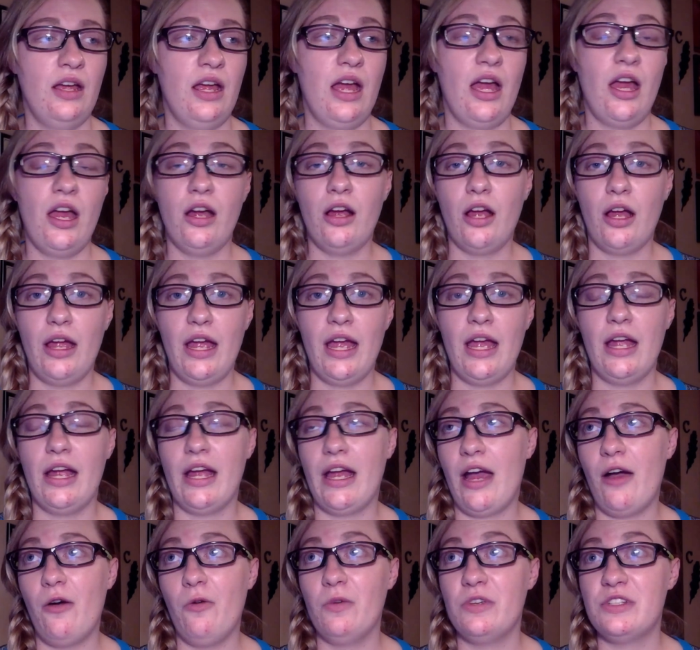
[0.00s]
hang
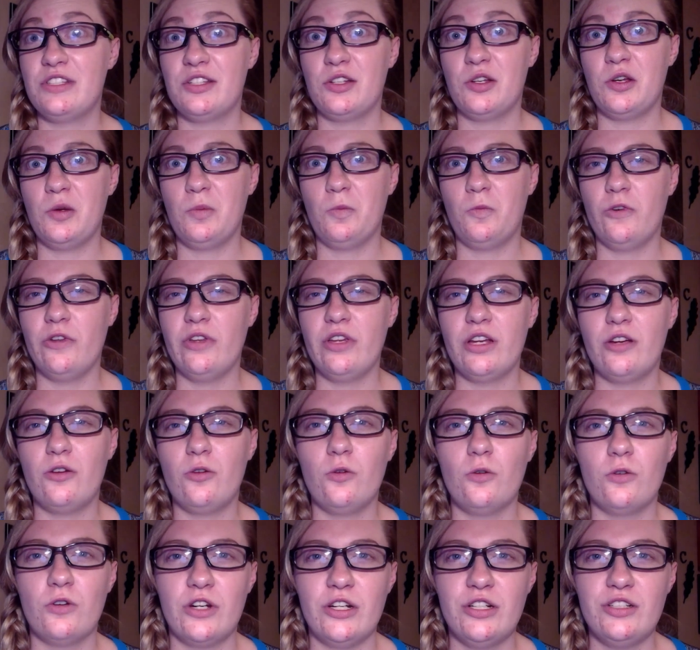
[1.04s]
out with some really
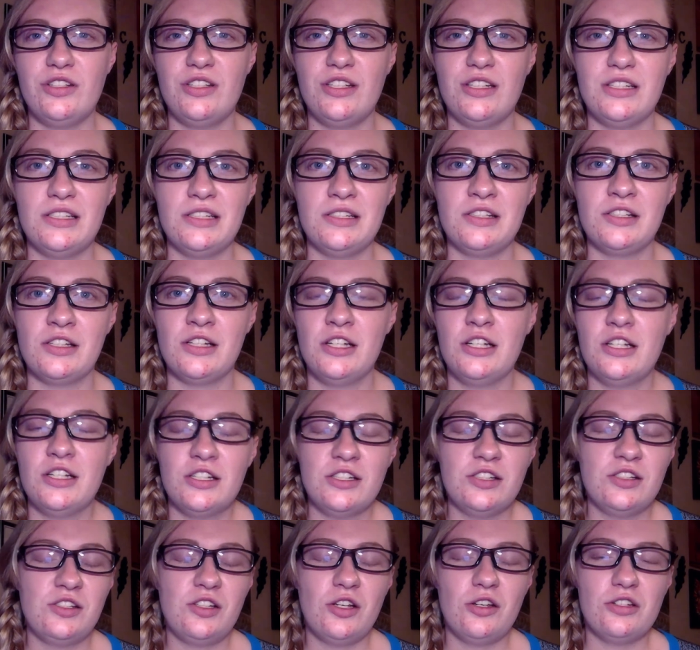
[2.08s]
cool nurses,
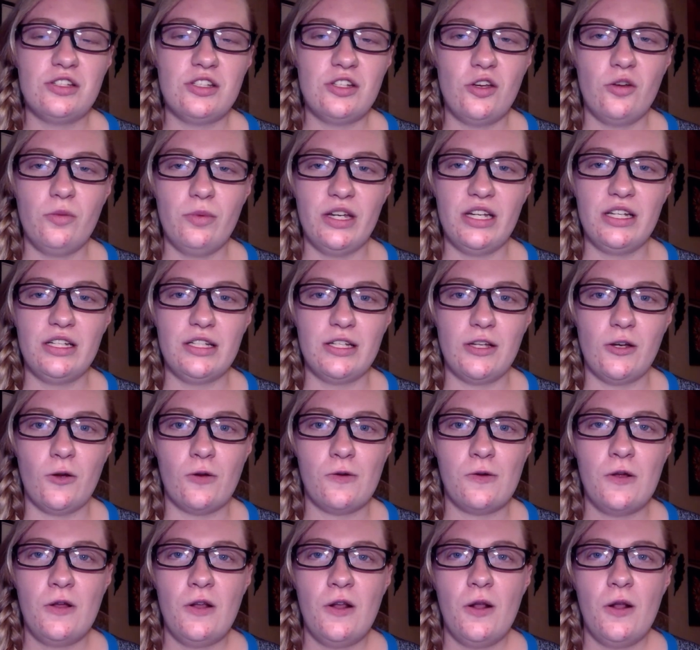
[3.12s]
so it's no big deal.